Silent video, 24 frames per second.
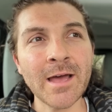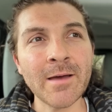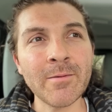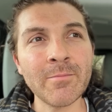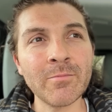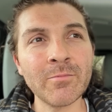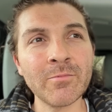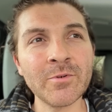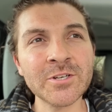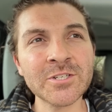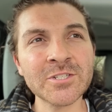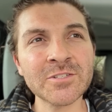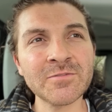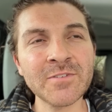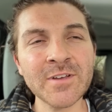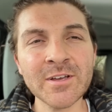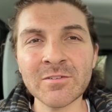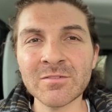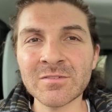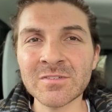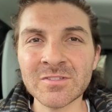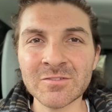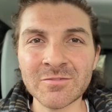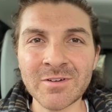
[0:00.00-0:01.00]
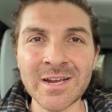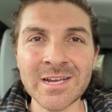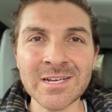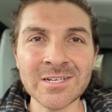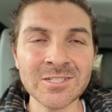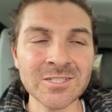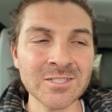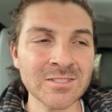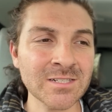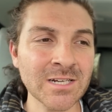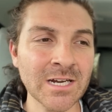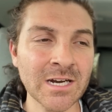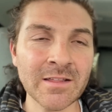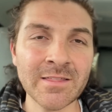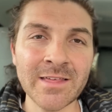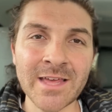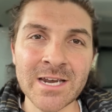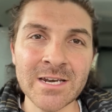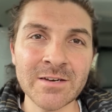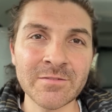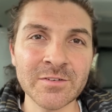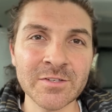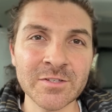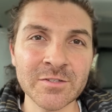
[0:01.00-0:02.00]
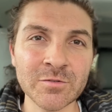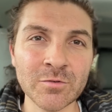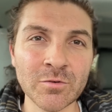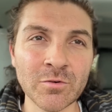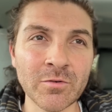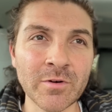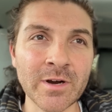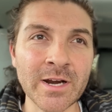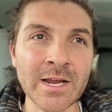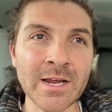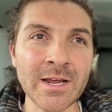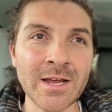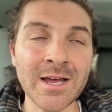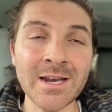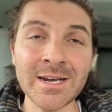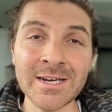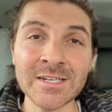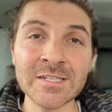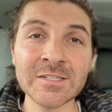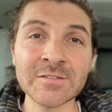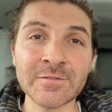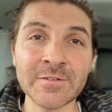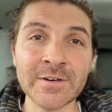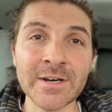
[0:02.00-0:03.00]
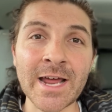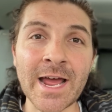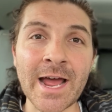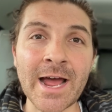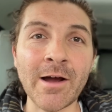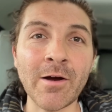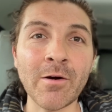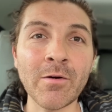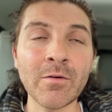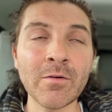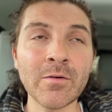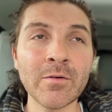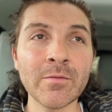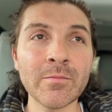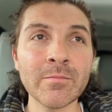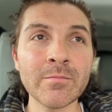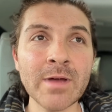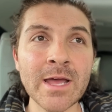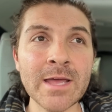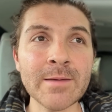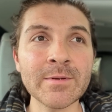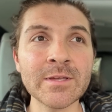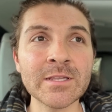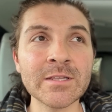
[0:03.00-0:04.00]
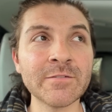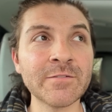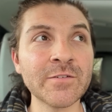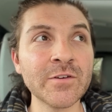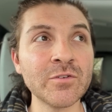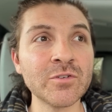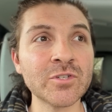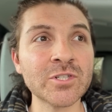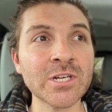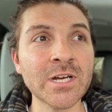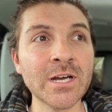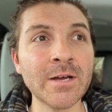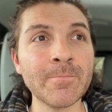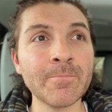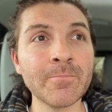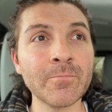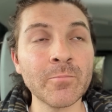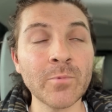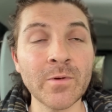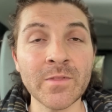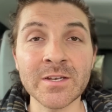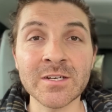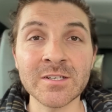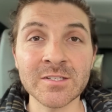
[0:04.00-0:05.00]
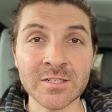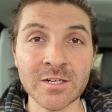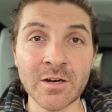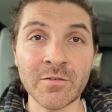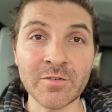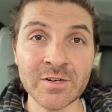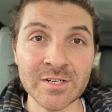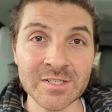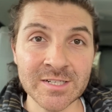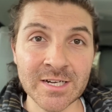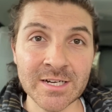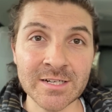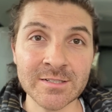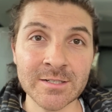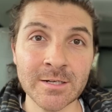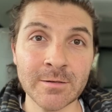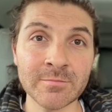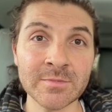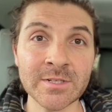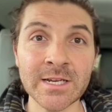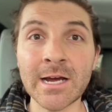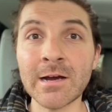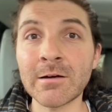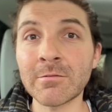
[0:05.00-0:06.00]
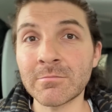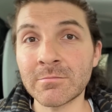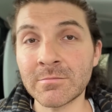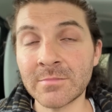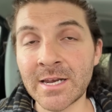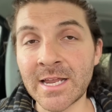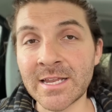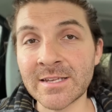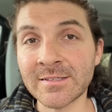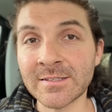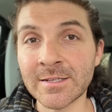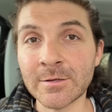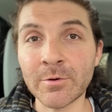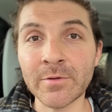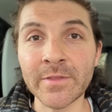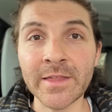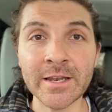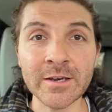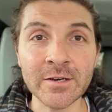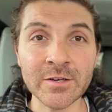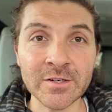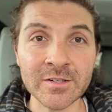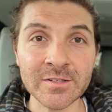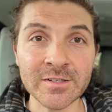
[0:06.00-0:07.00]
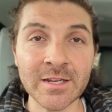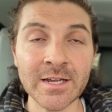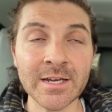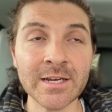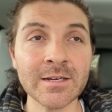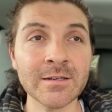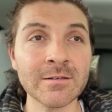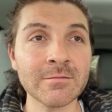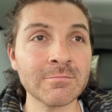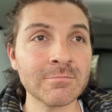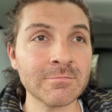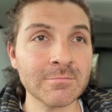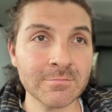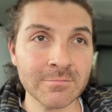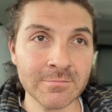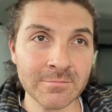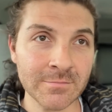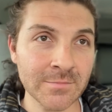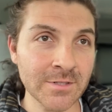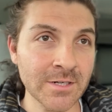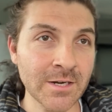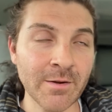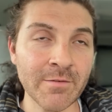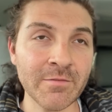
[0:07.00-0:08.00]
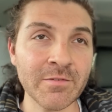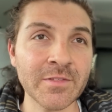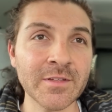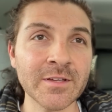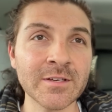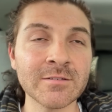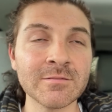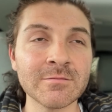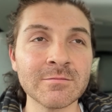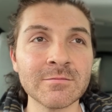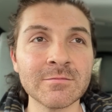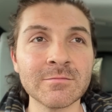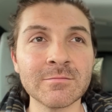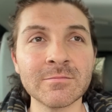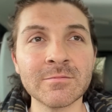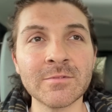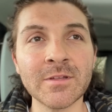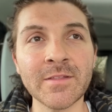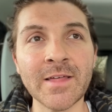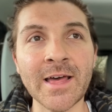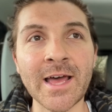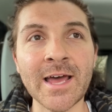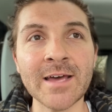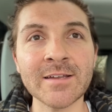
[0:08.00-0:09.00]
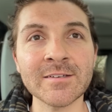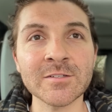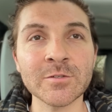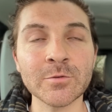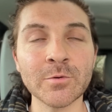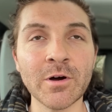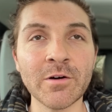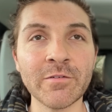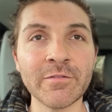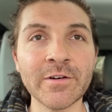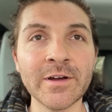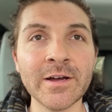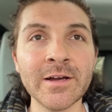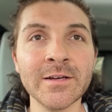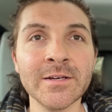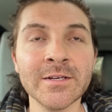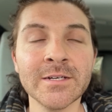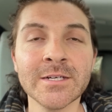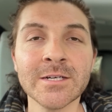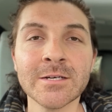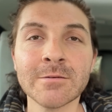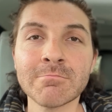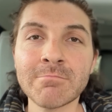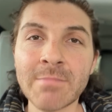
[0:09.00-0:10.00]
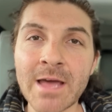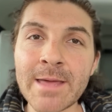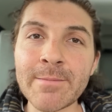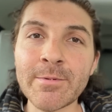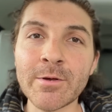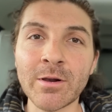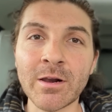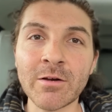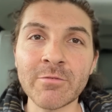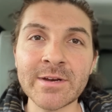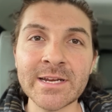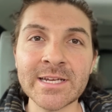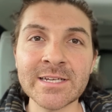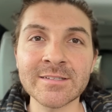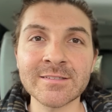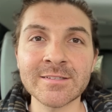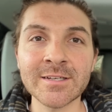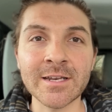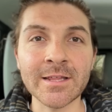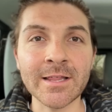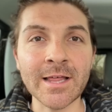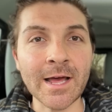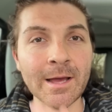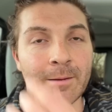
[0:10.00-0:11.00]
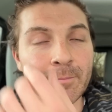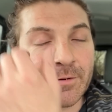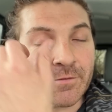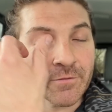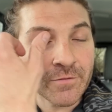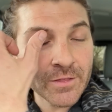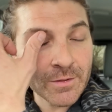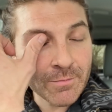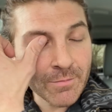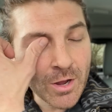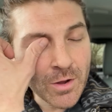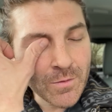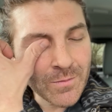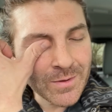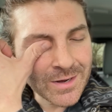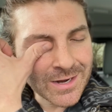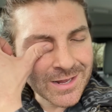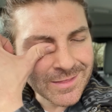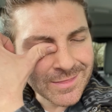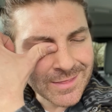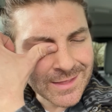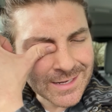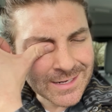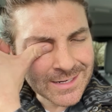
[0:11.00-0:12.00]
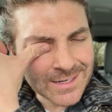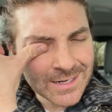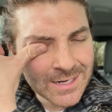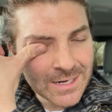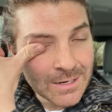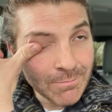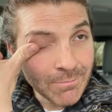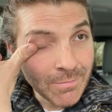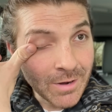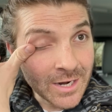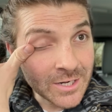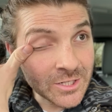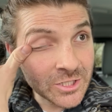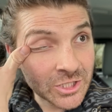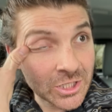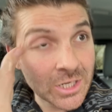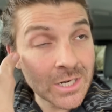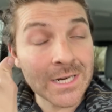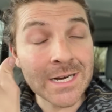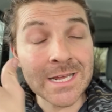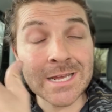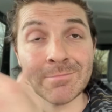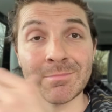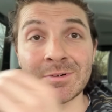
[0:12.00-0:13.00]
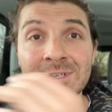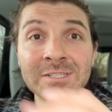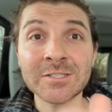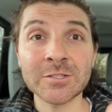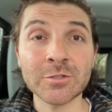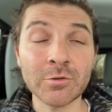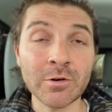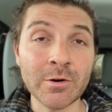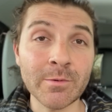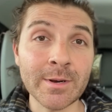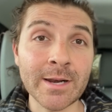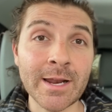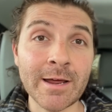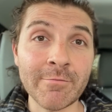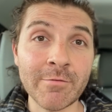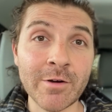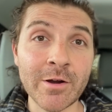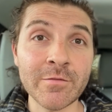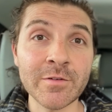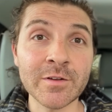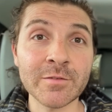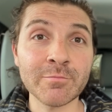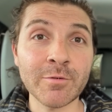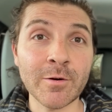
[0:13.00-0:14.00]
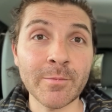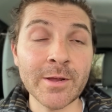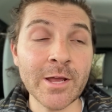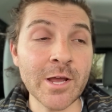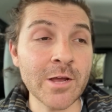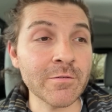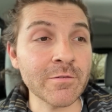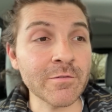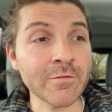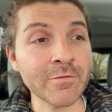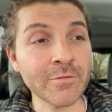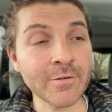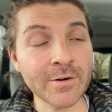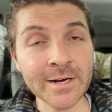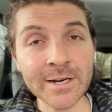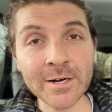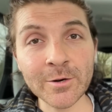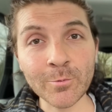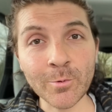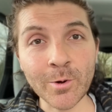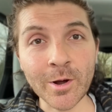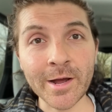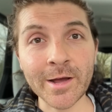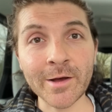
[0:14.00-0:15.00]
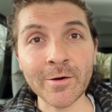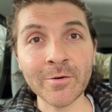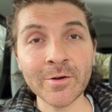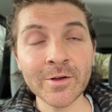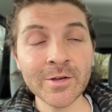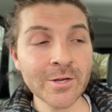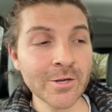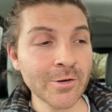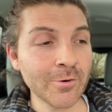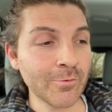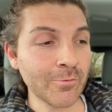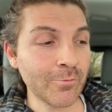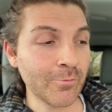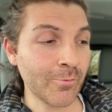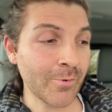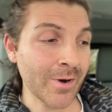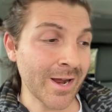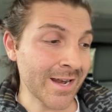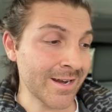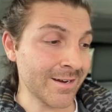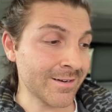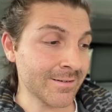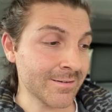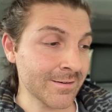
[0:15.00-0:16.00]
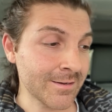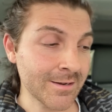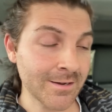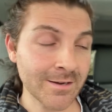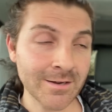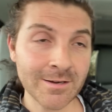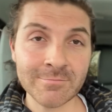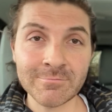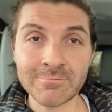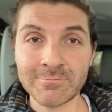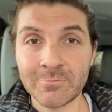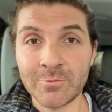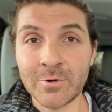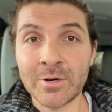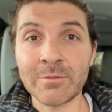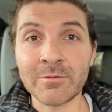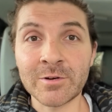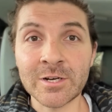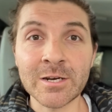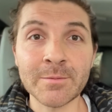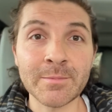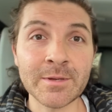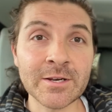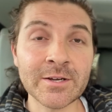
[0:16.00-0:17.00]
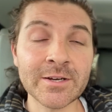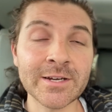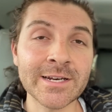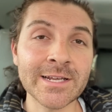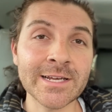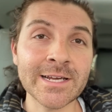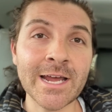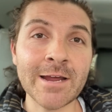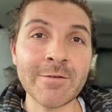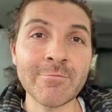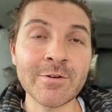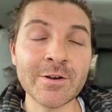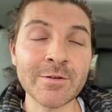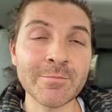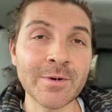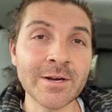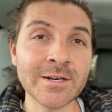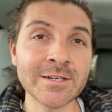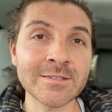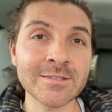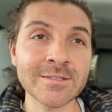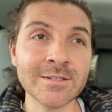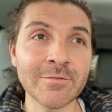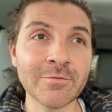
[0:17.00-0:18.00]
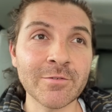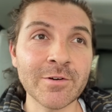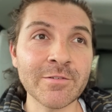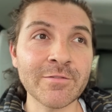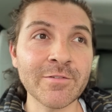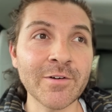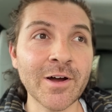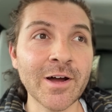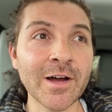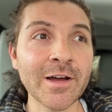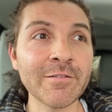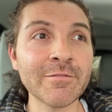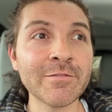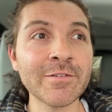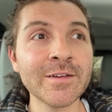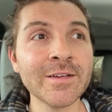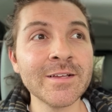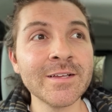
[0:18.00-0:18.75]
which feels strange. It's kind of the end of the story, at least for now. Maybe in the future, when the Discovery 6 comes out, let's see what that looks like, and you know, everything that has to offer. Maybe I'll reconsider that. But for the moment, I think my journey and my story with Land Rover is probably over for a little while, when I'm going to be looking at getting rid of my Discovery 5